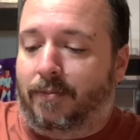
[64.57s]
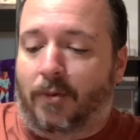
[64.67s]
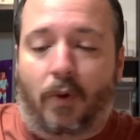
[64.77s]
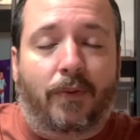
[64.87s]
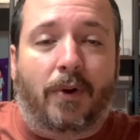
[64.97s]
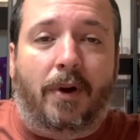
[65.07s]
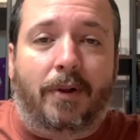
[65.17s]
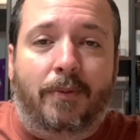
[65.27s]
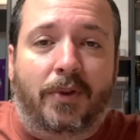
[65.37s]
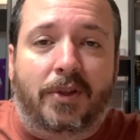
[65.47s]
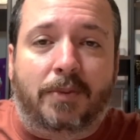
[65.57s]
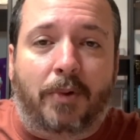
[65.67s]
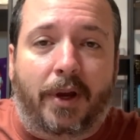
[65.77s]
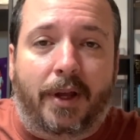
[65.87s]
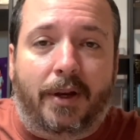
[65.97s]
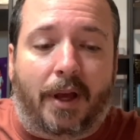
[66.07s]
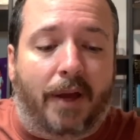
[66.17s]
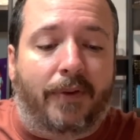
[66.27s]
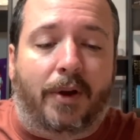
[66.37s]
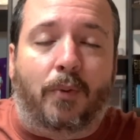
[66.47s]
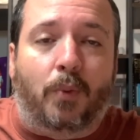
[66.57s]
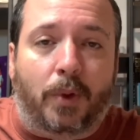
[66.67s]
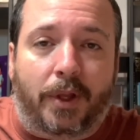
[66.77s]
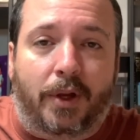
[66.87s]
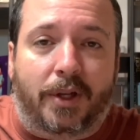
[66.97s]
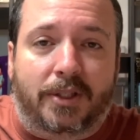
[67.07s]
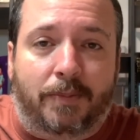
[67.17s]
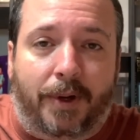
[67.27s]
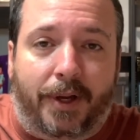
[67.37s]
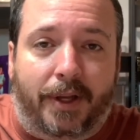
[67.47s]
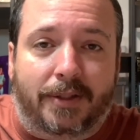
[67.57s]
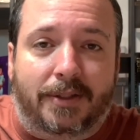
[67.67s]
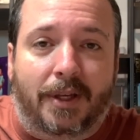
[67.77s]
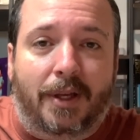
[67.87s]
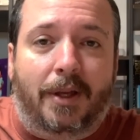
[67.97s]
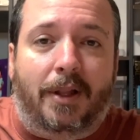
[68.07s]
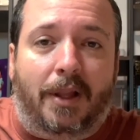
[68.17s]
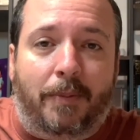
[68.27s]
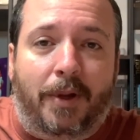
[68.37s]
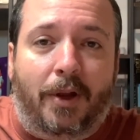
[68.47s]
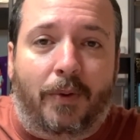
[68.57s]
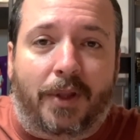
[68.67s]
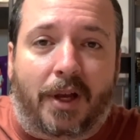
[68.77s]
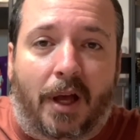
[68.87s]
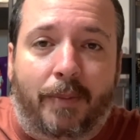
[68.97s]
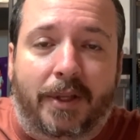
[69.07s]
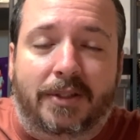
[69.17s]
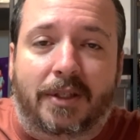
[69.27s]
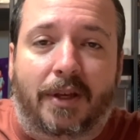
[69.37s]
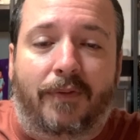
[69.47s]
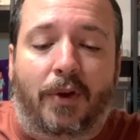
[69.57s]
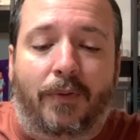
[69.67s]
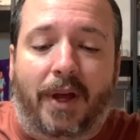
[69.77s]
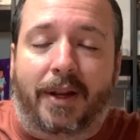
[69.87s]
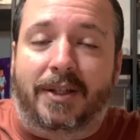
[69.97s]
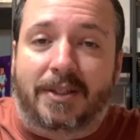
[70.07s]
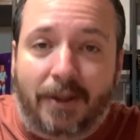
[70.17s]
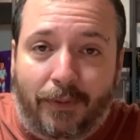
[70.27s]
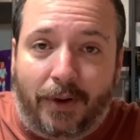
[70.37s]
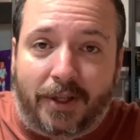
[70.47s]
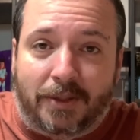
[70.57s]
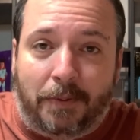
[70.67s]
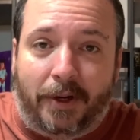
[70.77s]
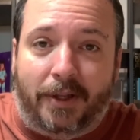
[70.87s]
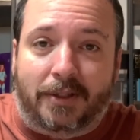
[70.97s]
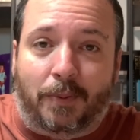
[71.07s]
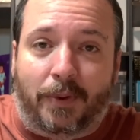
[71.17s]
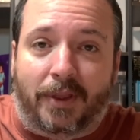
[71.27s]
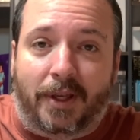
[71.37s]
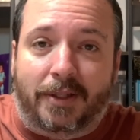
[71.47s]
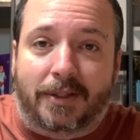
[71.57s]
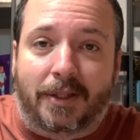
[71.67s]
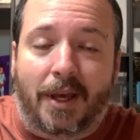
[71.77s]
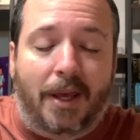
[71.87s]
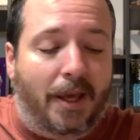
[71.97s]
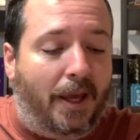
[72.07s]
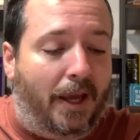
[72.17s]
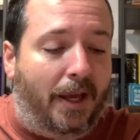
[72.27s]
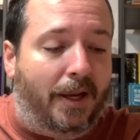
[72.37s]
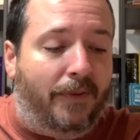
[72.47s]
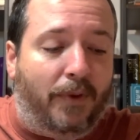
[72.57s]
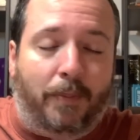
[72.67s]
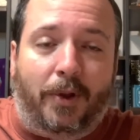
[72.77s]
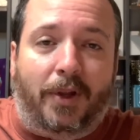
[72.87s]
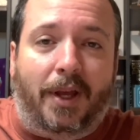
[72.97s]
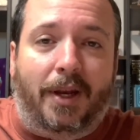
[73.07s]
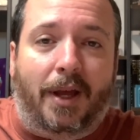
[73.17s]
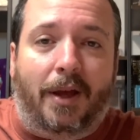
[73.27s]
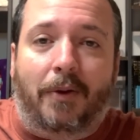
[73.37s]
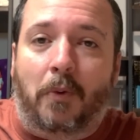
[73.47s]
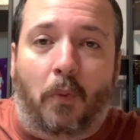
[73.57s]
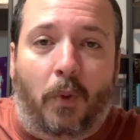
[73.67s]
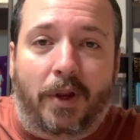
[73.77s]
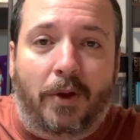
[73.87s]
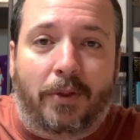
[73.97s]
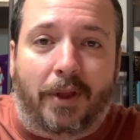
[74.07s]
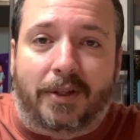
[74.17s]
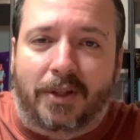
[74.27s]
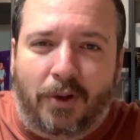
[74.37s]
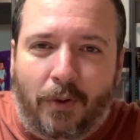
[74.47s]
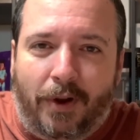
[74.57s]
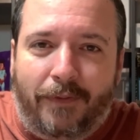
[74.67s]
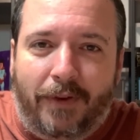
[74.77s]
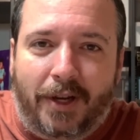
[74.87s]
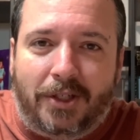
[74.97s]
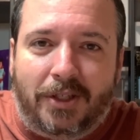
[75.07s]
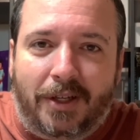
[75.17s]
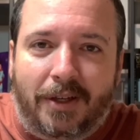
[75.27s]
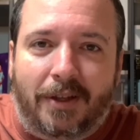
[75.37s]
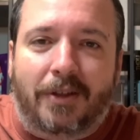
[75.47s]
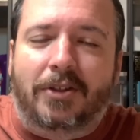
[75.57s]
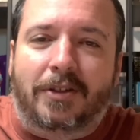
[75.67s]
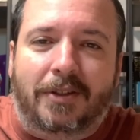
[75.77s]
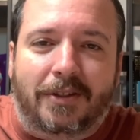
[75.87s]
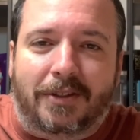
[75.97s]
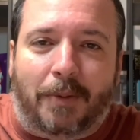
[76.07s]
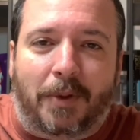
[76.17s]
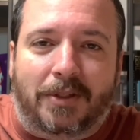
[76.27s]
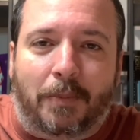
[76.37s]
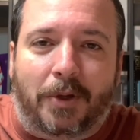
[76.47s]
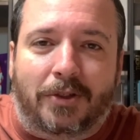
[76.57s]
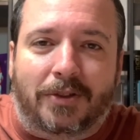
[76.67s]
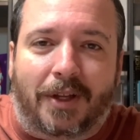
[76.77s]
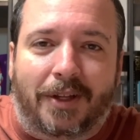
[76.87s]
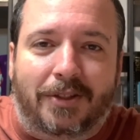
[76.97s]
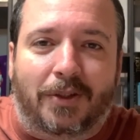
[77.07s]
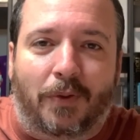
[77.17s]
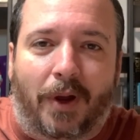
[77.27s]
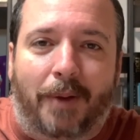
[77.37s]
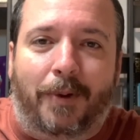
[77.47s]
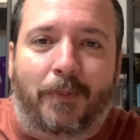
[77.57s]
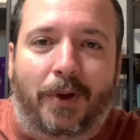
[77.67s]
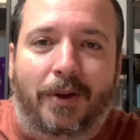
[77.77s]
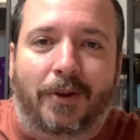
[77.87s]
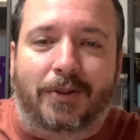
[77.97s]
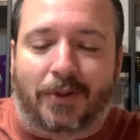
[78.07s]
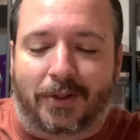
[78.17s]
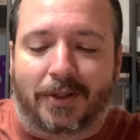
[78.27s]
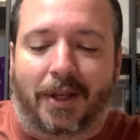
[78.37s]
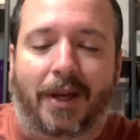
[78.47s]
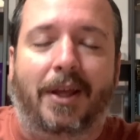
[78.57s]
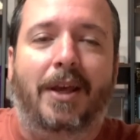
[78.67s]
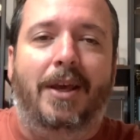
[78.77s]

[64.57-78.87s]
overall, with this brand, I've had a really good experience. Let me know in the comments if you've had a different experience with this, and if you're building it now, what do you think? Did you already finish it? Send me some pictures on Instagram on what yours looks like,